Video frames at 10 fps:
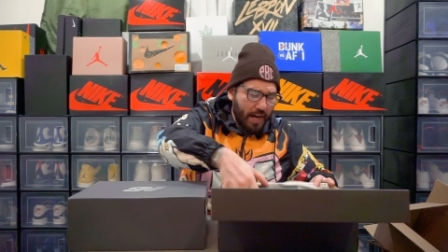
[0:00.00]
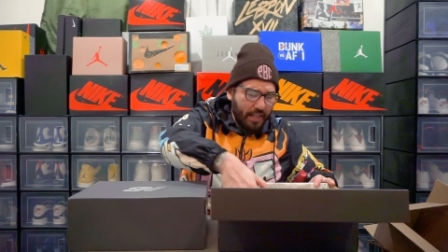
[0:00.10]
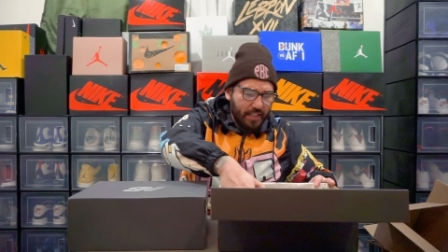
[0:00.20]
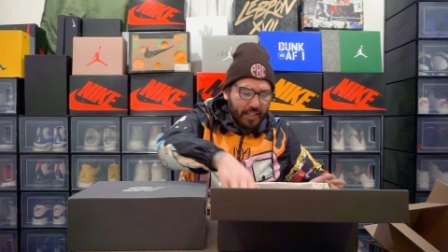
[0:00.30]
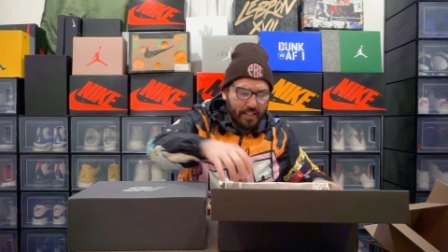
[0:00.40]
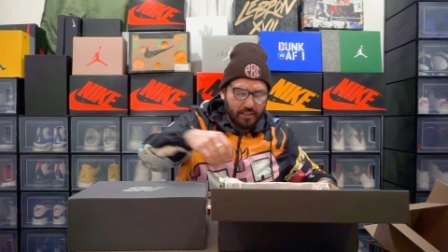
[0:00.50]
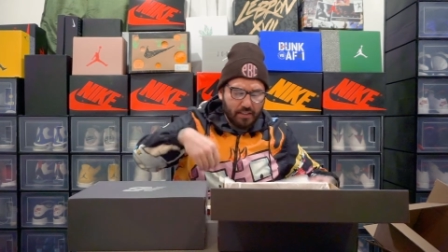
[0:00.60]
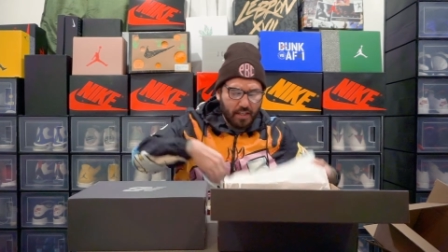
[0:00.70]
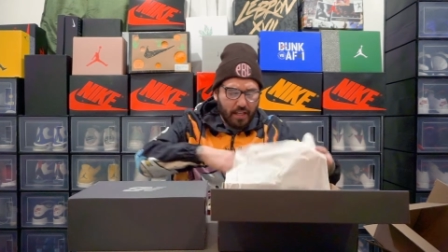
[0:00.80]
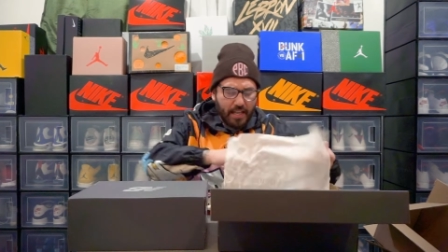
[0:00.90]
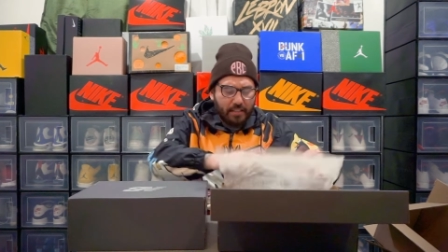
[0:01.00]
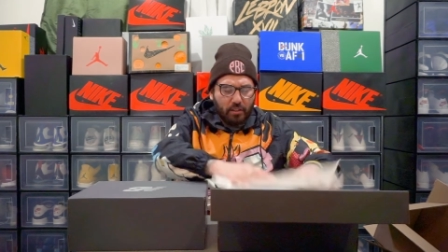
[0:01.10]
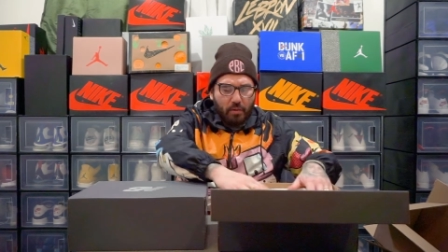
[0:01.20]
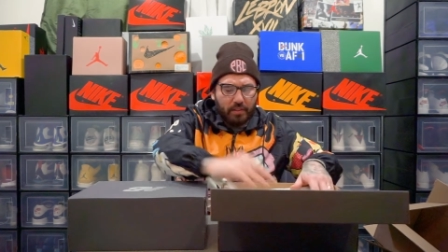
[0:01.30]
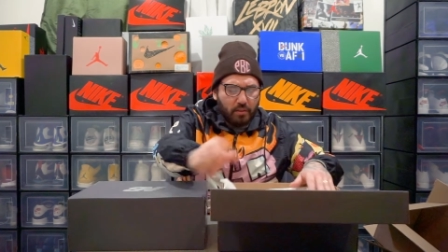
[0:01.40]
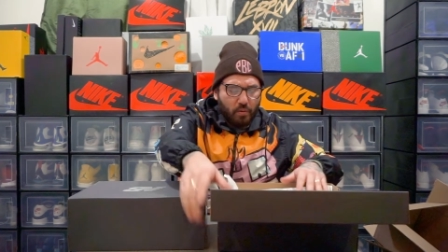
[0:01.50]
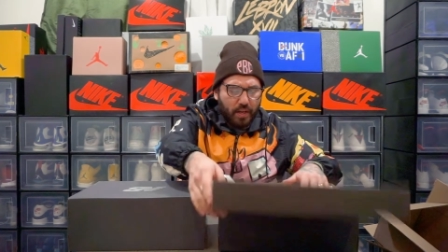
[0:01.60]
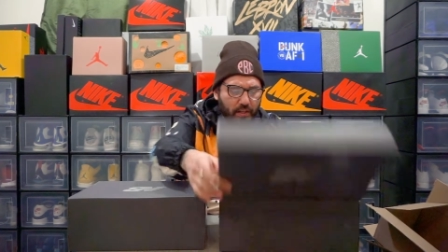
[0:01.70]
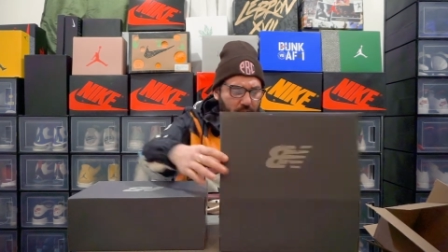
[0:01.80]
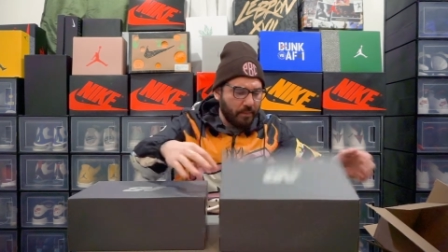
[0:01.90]
I think that's always a
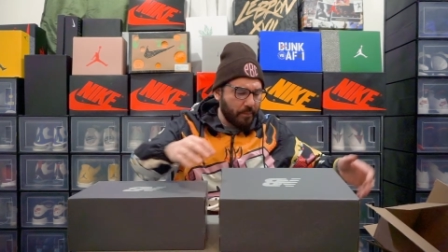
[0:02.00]
winner.